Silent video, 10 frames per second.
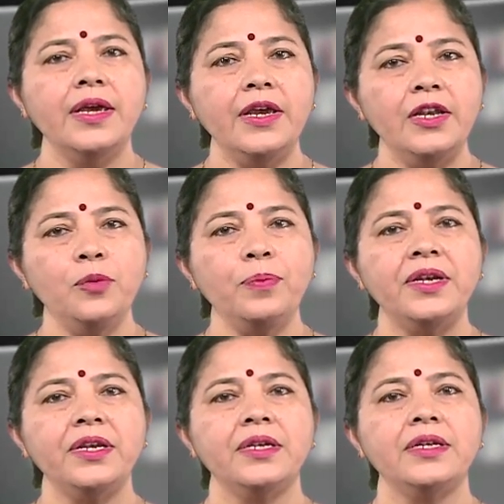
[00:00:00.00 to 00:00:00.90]

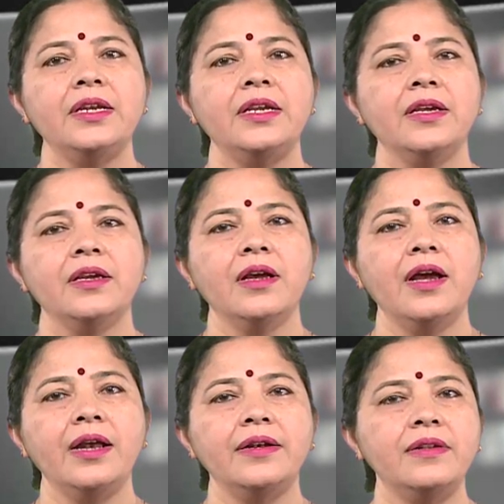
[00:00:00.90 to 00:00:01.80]
independently
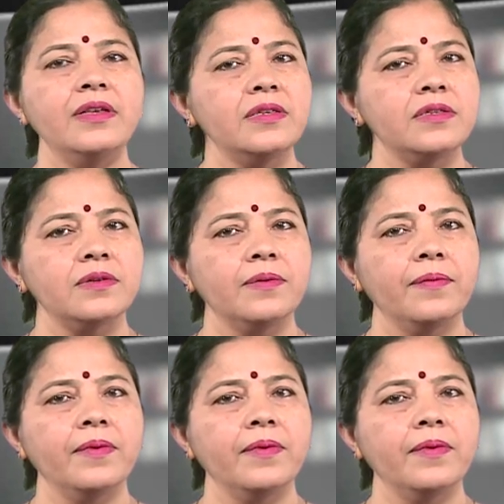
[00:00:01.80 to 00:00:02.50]
and this